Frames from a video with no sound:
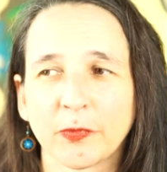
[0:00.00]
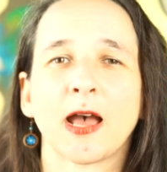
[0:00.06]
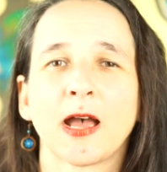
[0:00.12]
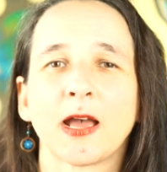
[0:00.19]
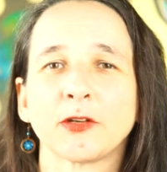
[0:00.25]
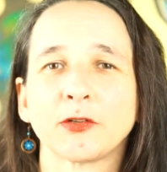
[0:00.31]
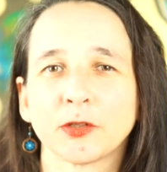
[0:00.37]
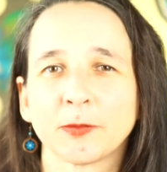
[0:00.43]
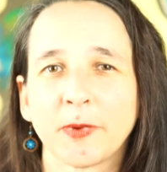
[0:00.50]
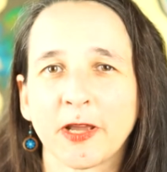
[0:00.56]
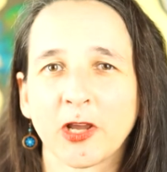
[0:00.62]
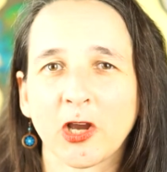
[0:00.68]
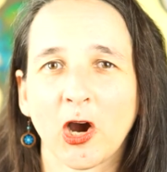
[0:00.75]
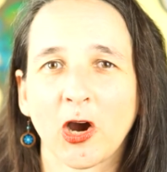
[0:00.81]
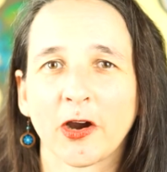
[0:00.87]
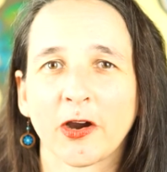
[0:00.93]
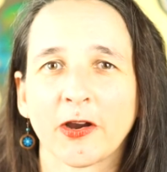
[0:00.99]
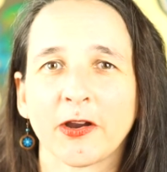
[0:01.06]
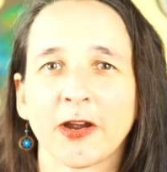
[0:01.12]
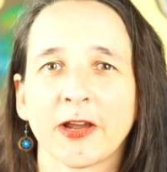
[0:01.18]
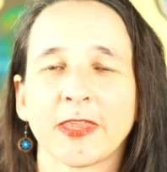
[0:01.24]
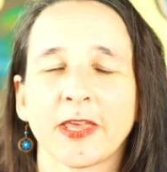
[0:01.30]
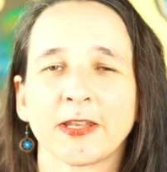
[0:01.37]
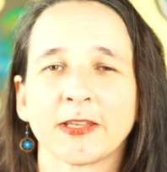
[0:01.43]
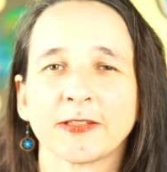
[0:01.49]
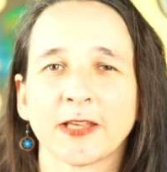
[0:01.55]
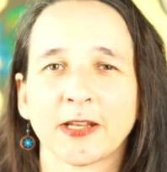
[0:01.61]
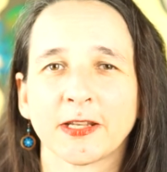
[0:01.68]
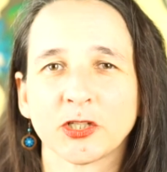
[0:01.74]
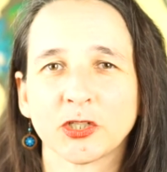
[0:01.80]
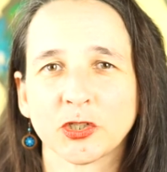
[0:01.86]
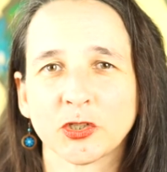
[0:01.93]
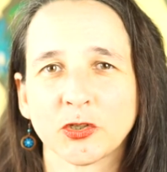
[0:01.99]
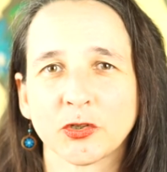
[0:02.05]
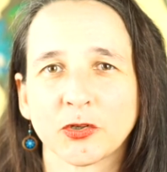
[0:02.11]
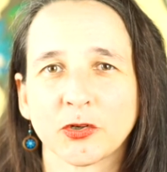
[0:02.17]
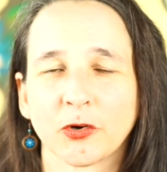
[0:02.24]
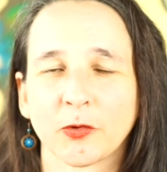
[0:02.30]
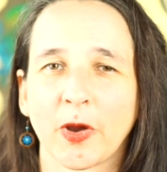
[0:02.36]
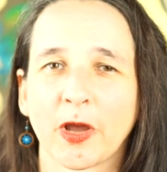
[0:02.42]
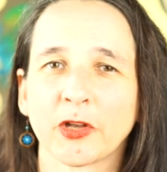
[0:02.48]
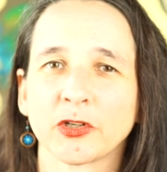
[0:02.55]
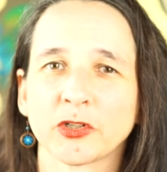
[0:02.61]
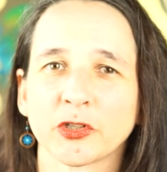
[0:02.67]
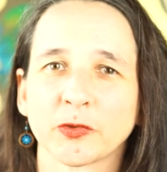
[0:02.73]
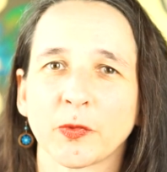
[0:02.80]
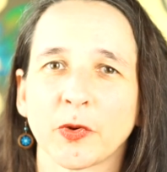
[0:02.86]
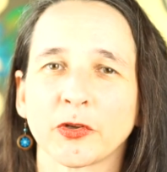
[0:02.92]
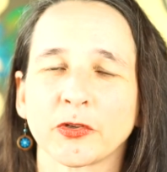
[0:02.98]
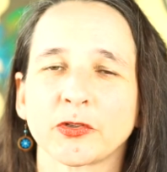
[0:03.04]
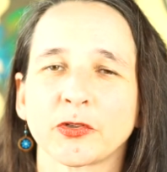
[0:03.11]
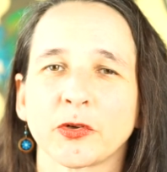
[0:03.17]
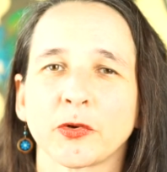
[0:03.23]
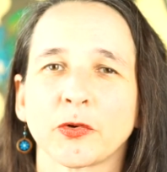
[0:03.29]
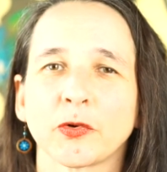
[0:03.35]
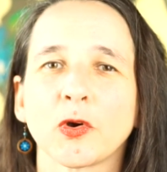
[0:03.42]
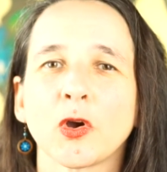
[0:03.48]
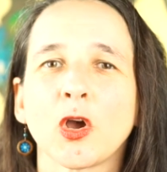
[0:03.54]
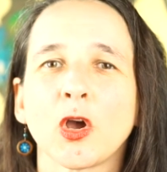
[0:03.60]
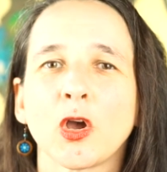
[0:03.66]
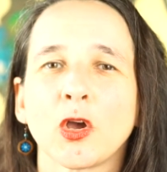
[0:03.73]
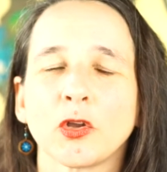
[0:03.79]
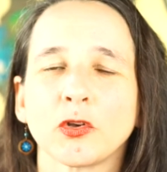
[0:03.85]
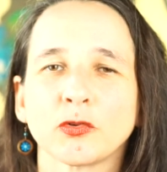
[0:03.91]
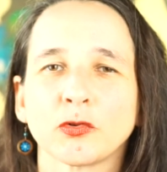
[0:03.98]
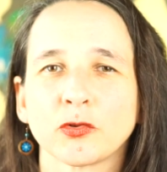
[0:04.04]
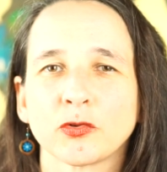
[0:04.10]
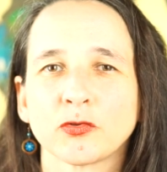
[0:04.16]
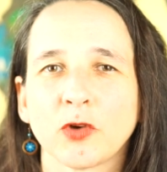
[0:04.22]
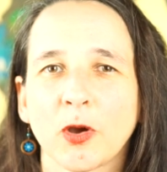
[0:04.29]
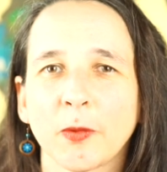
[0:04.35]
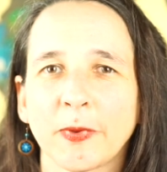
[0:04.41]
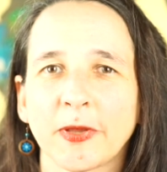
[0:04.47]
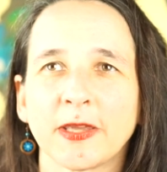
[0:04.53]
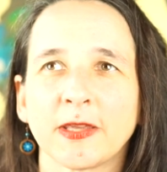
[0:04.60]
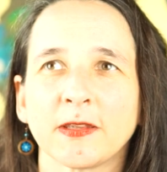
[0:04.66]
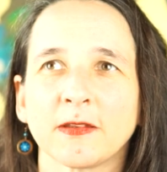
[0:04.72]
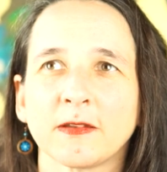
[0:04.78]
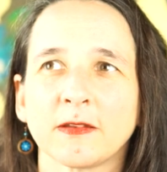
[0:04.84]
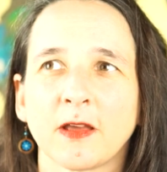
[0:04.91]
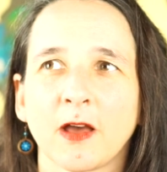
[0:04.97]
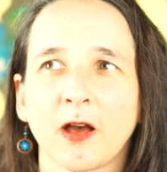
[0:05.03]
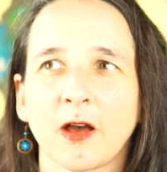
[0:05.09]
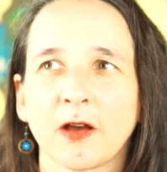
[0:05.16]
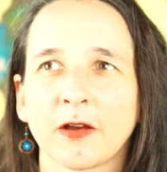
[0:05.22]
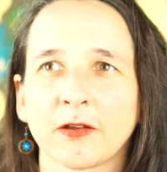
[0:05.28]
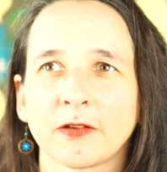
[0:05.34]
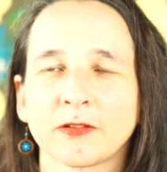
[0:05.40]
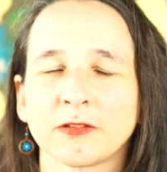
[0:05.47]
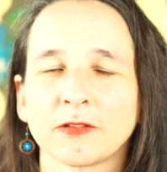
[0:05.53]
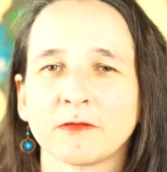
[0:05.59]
I took my car and I decided to go around Toronto to drop in uh,